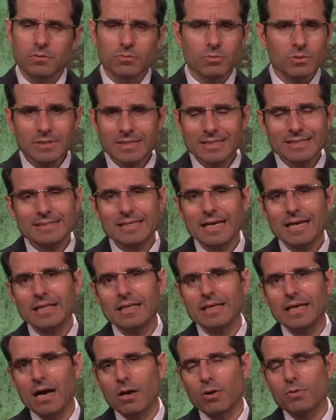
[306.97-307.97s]
what
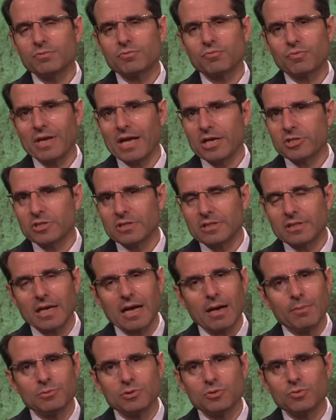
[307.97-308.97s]
exactly Yaakov's reaction
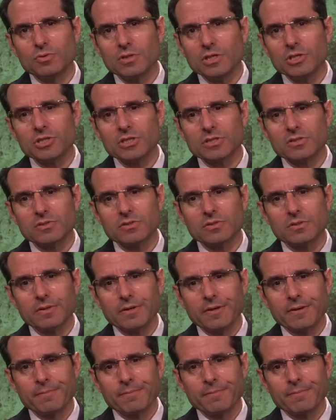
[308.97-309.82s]
comes to teach us?